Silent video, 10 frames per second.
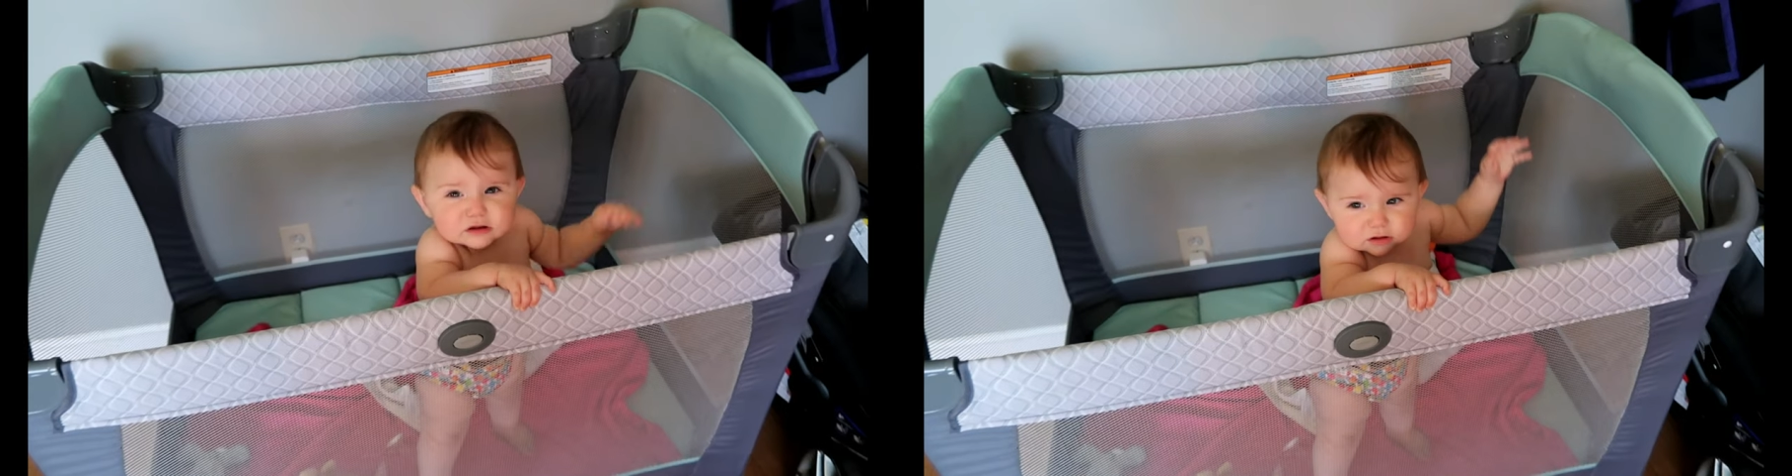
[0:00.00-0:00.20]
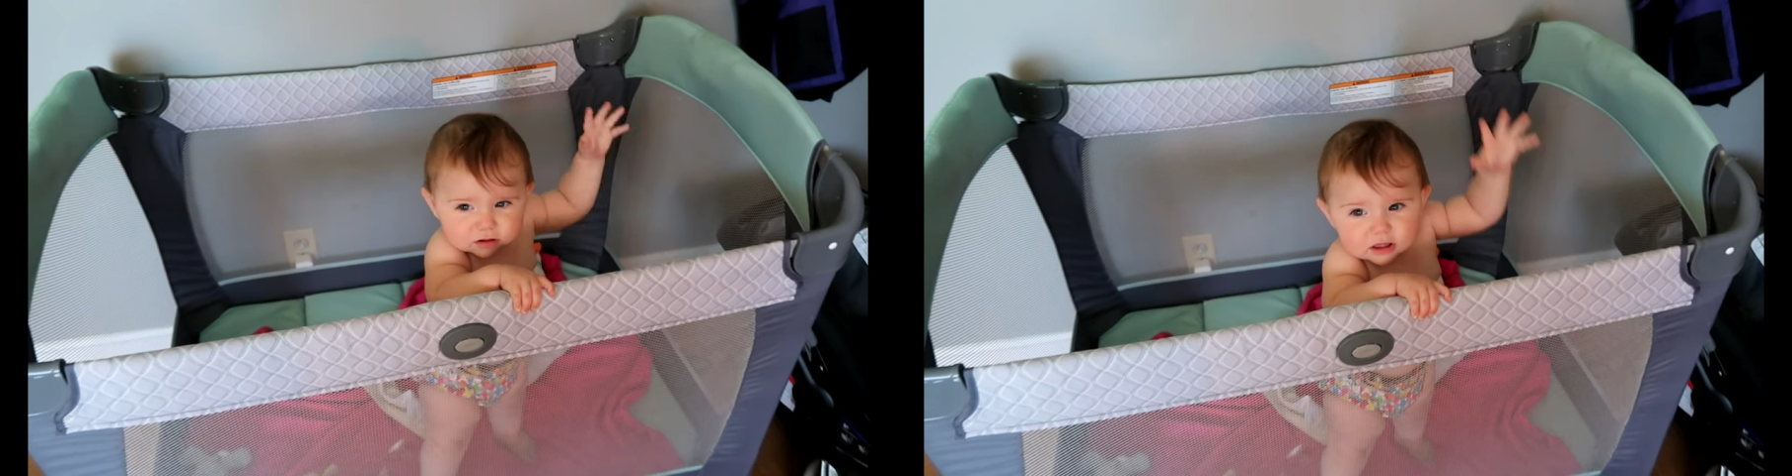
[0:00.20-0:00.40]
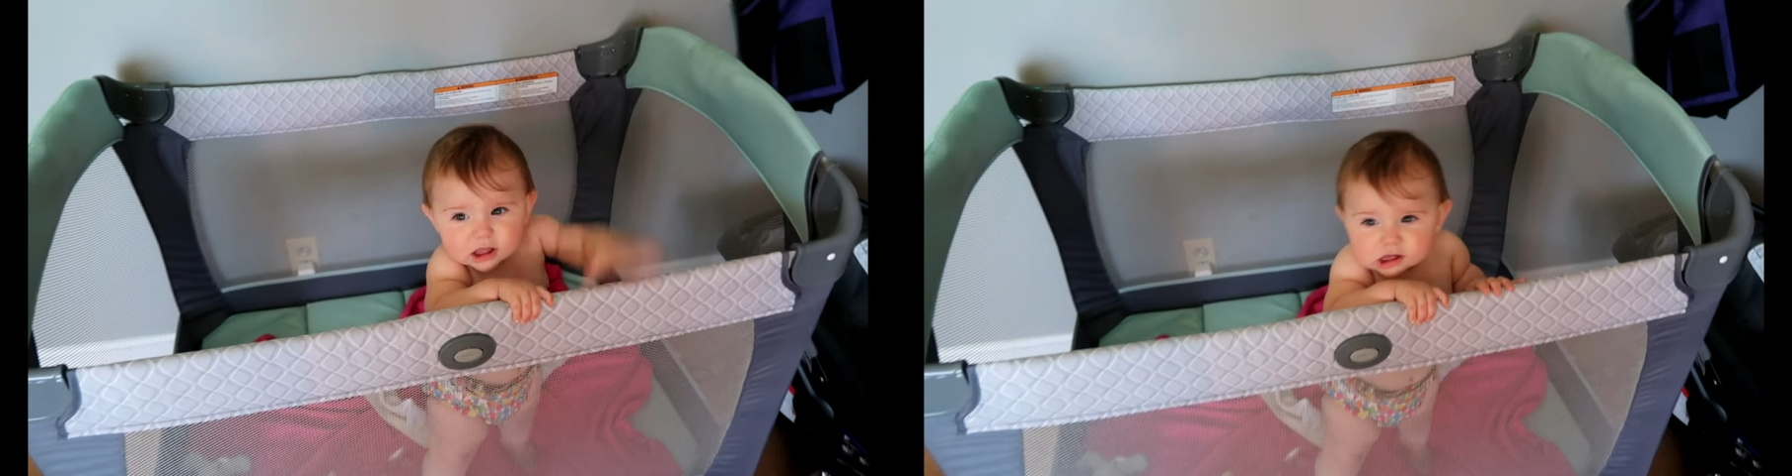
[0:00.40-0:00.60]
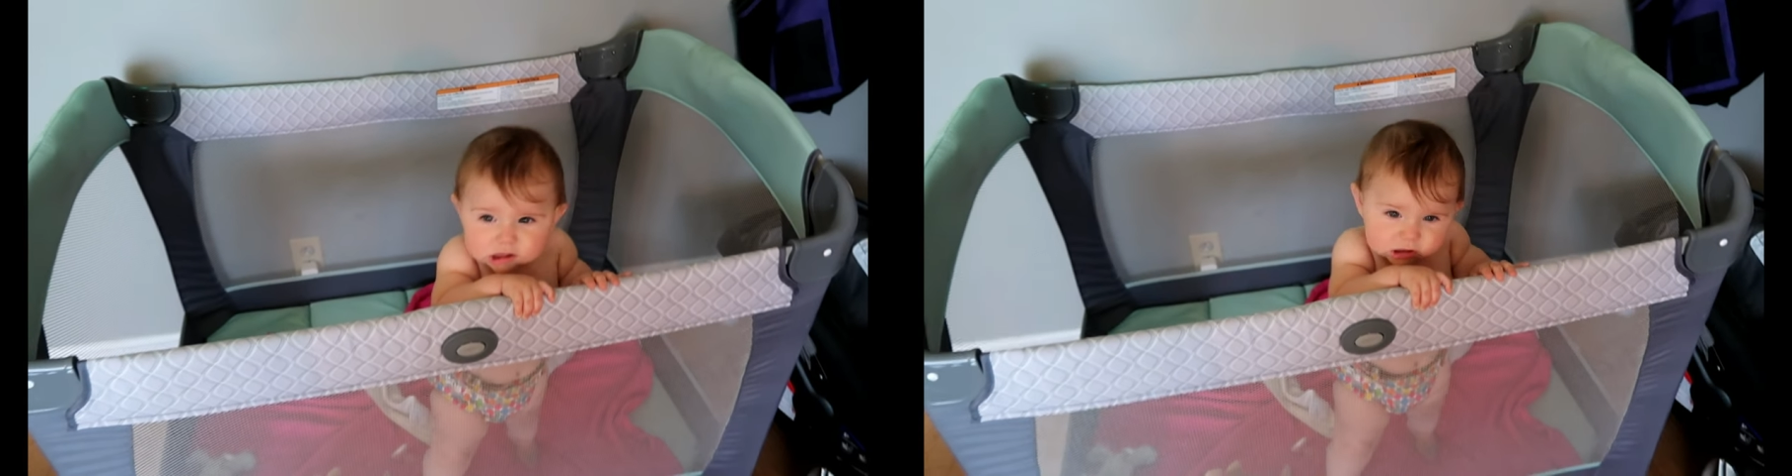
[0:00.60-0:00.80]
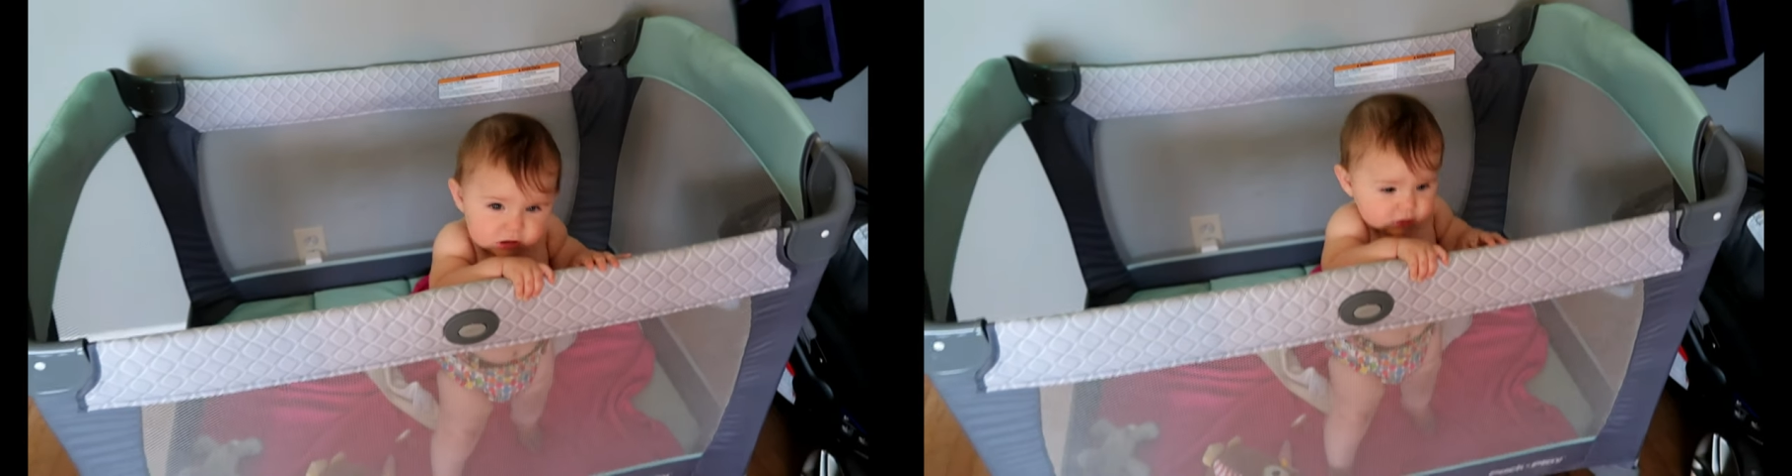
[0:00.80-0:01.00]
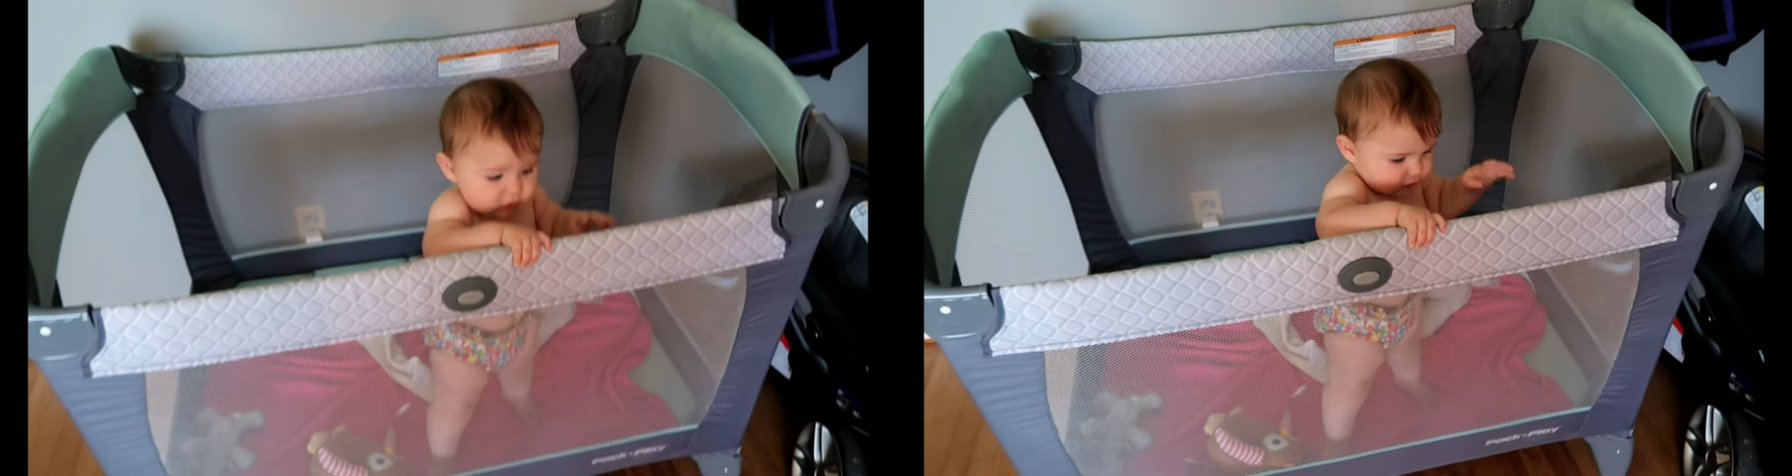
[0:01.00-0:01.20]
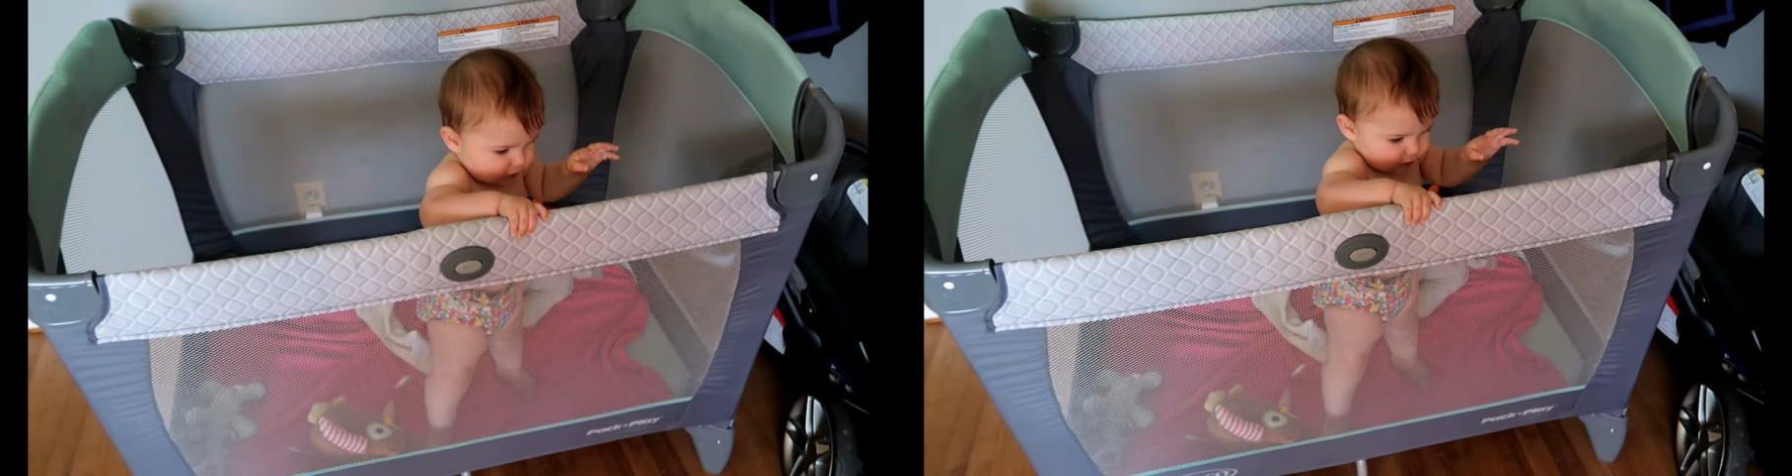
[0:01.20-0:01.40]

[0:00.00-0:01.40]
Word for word: in there, but look guys.